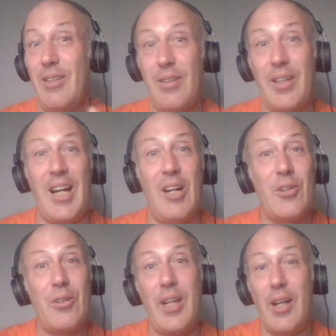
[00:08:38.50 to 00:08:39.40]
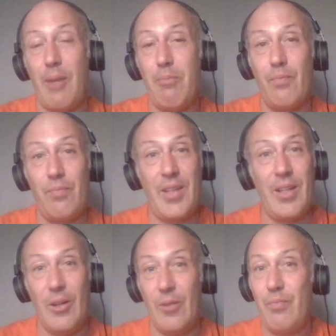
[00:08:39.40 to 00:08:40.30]
Calgary, and I'm, you
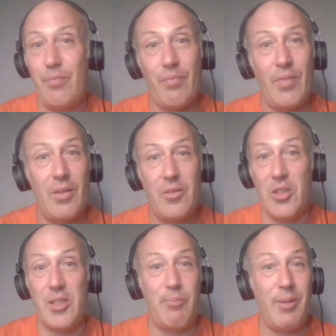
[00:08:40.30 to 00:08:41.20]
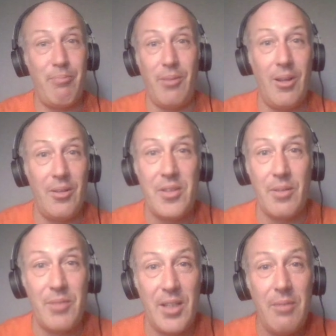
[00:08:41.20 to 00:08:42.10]
know, just spitballing
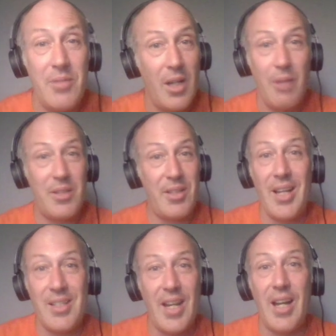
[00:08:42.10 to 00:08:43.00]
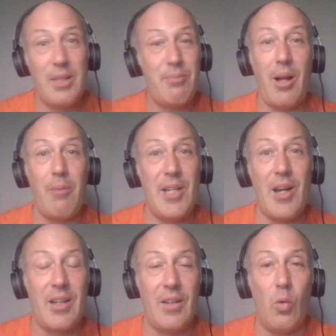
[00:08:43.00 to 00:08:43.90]
some teams. Besides that, he's probably
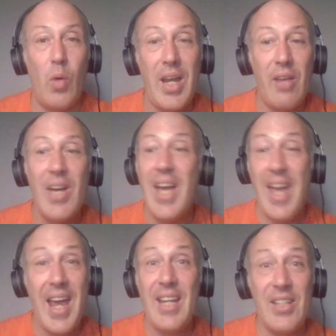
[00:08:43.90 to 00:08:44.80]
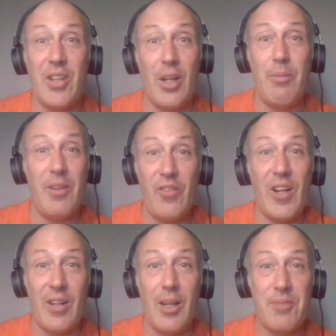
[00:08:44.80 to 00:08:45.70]
not going to waive, and he's going to be
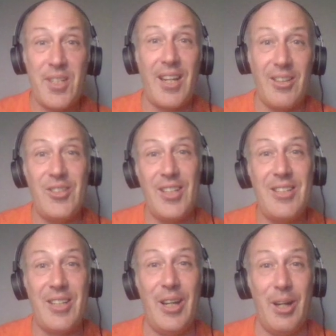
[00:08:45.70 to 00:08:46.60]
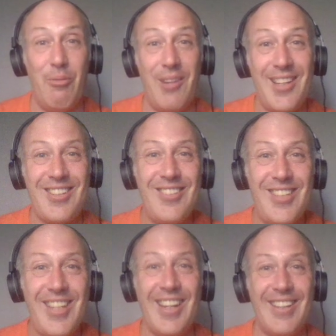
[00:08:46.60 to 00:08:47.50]
very upset you did to him what you
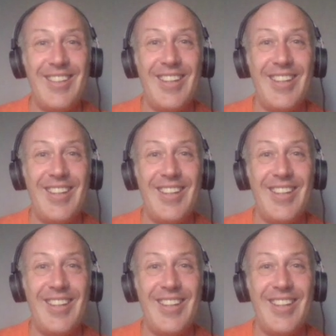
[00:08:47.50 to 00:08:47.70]
did.